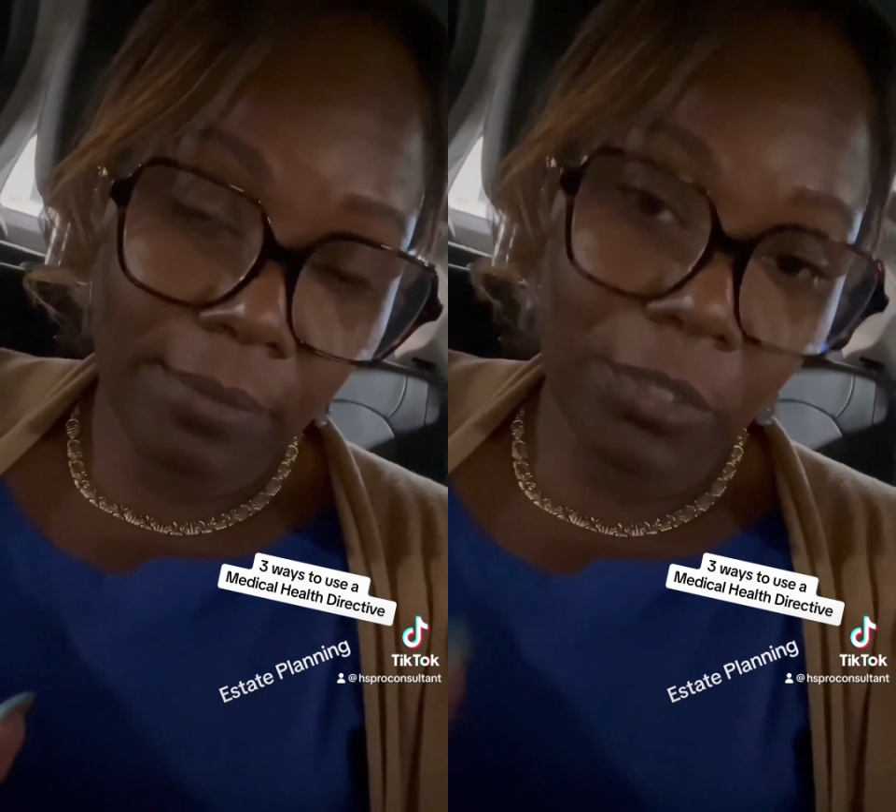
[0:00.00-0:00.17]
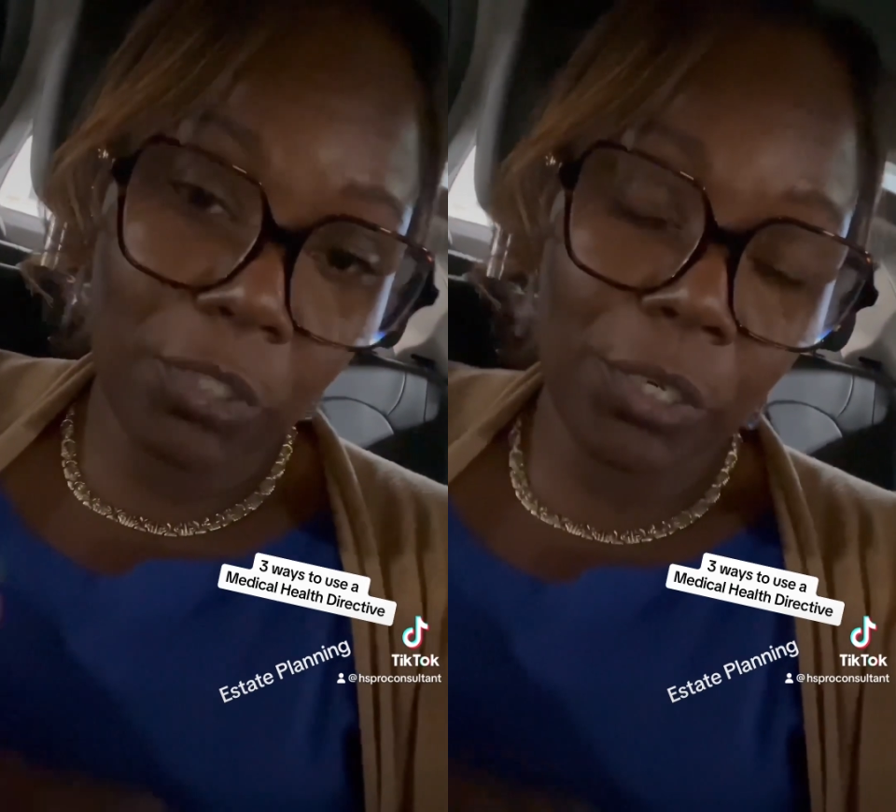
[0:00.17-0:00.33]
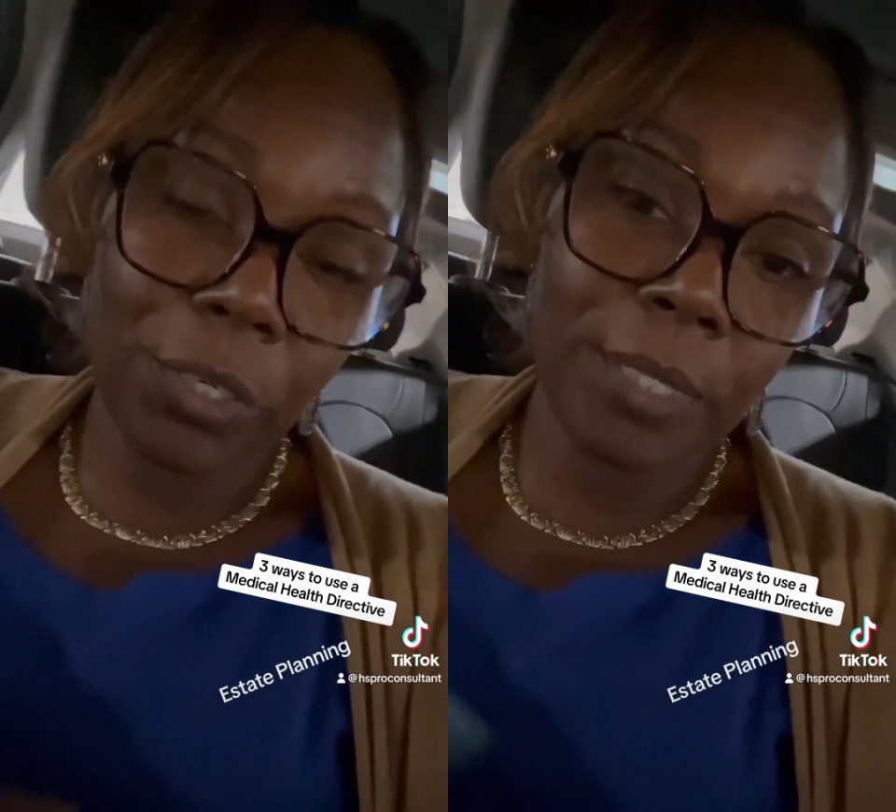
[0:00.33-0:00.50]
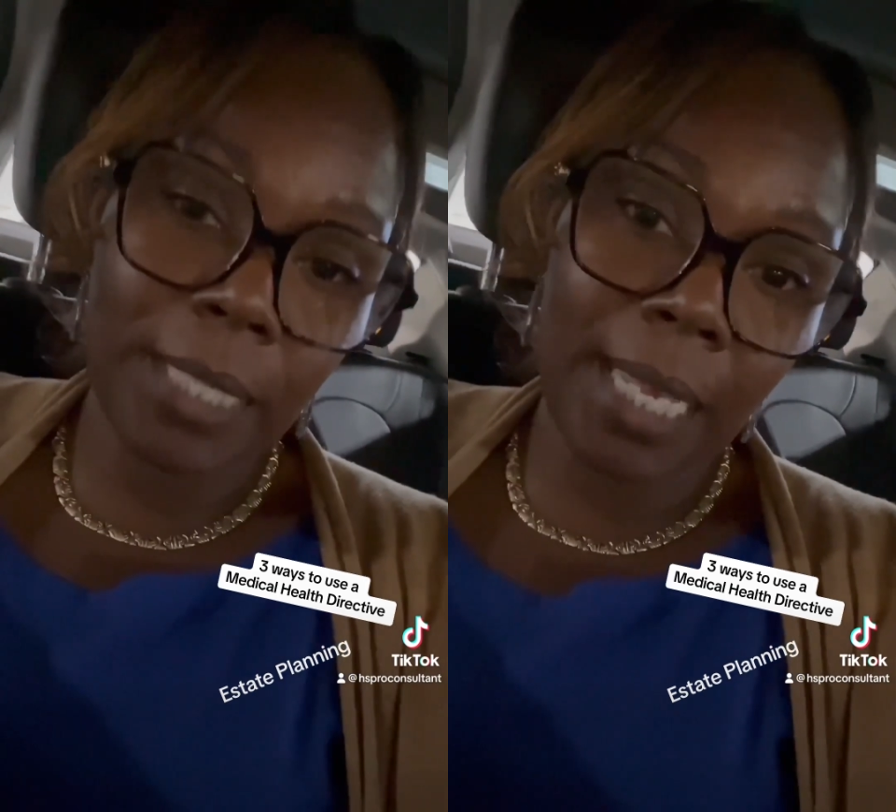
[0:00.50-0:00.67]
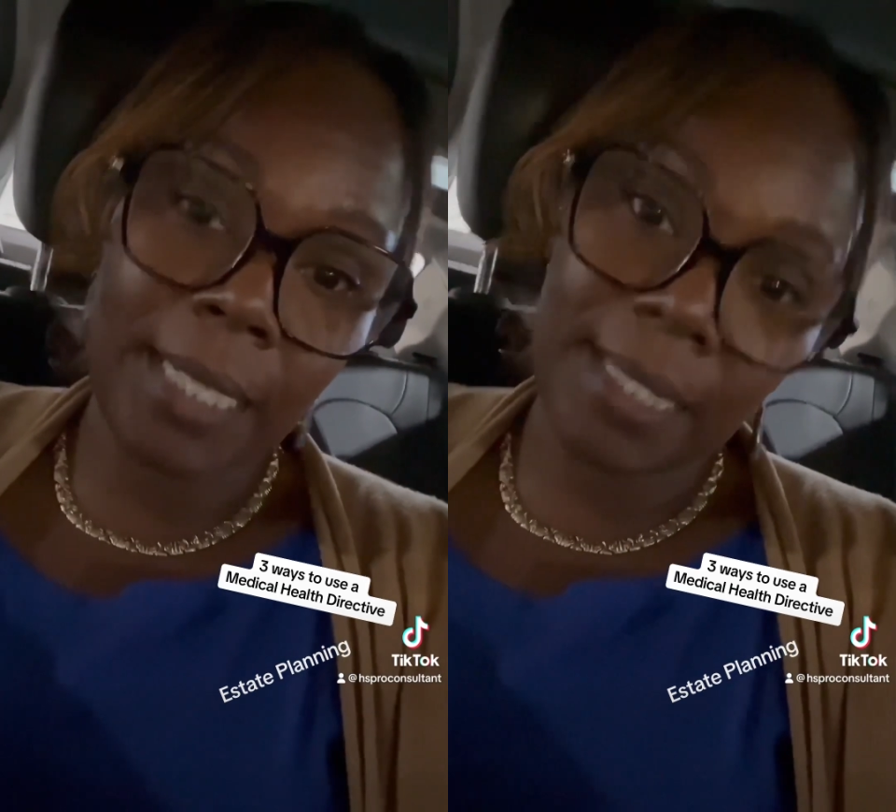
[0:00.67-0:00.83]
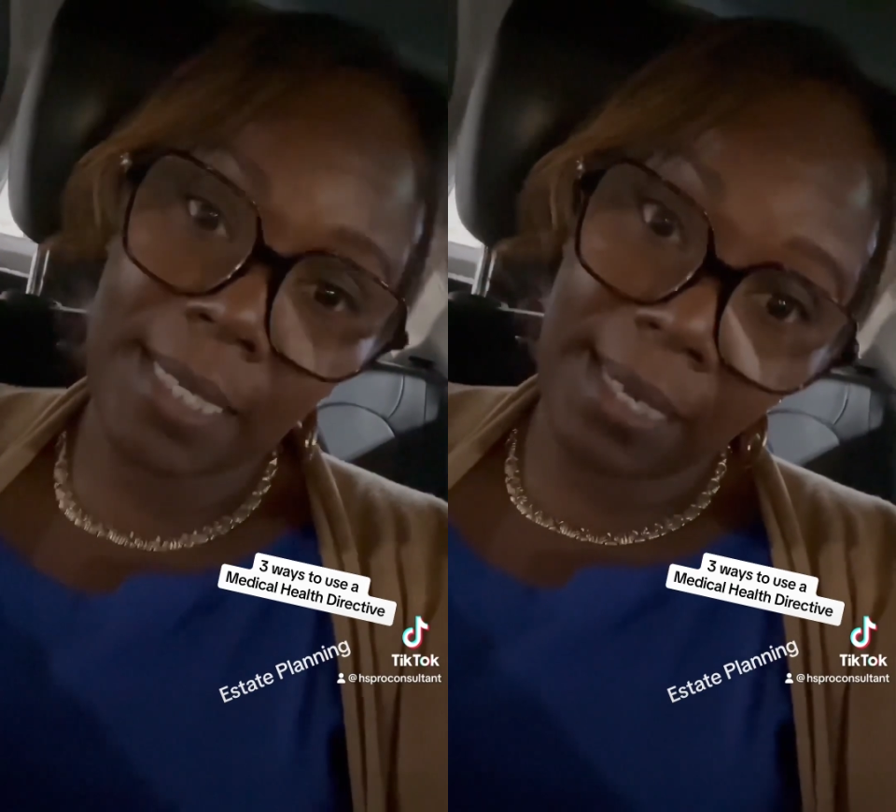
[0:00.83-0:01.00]
turns
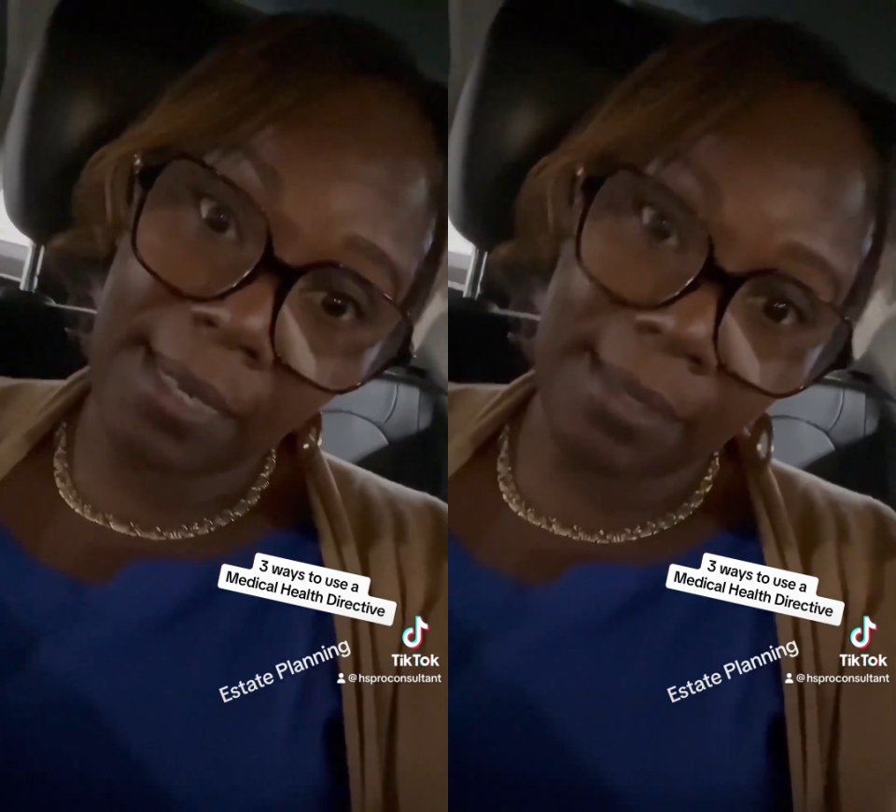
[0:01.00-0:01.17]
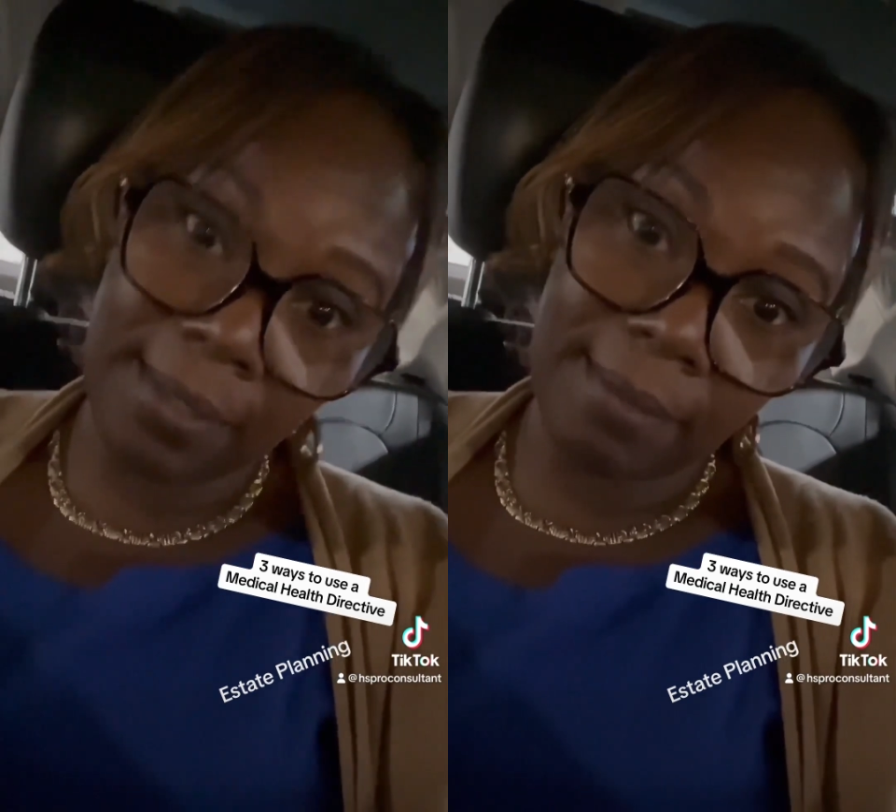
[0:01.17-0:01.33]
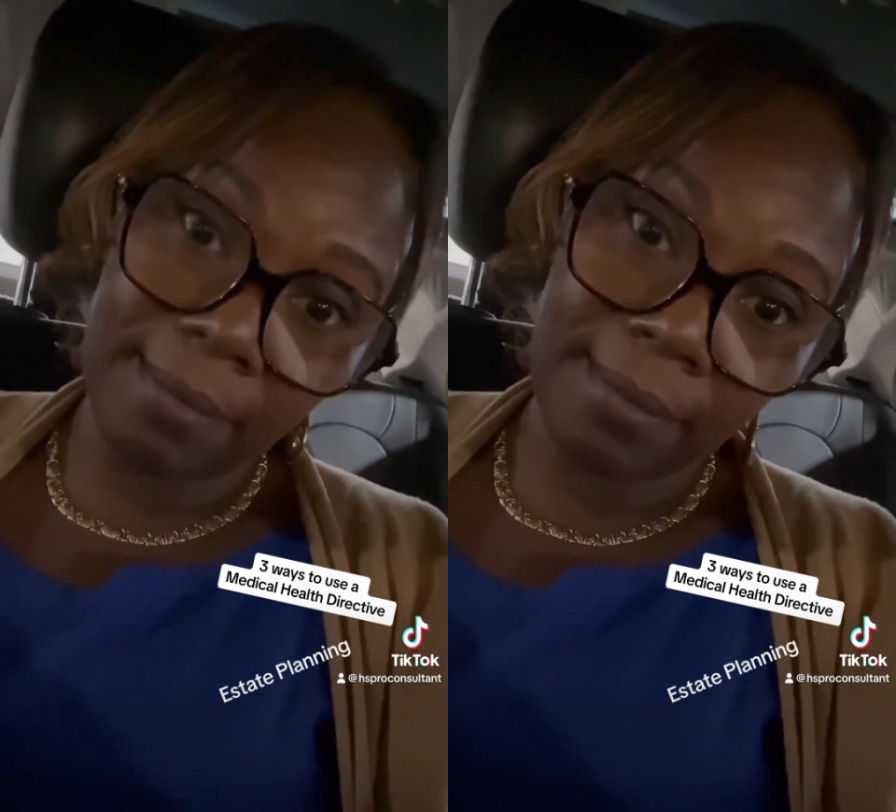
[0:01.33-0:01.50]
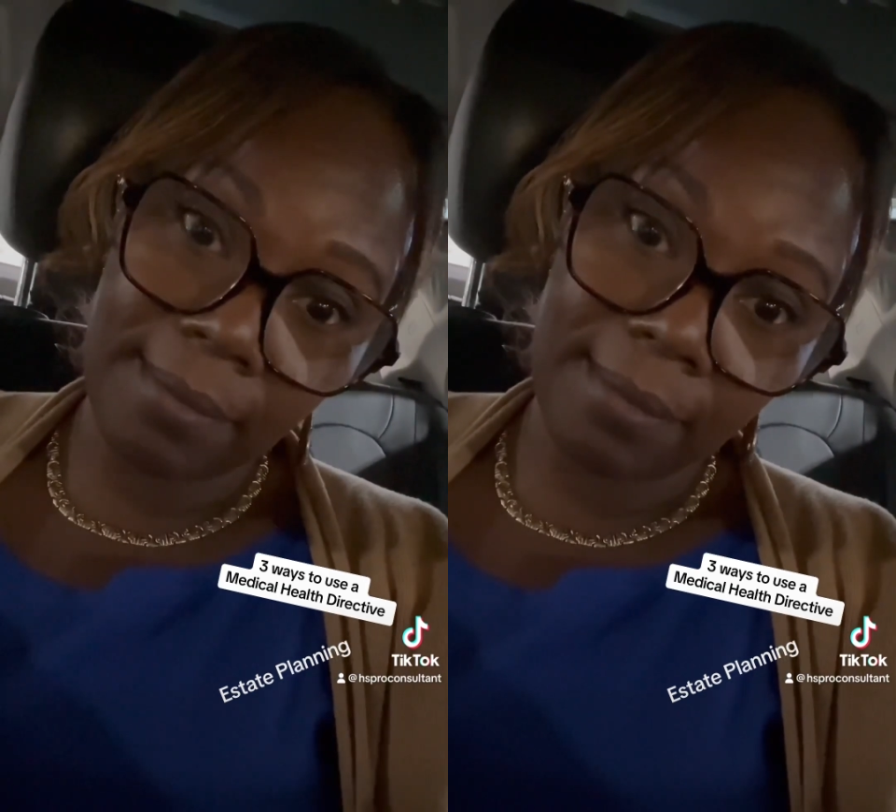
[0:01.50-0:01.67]
18,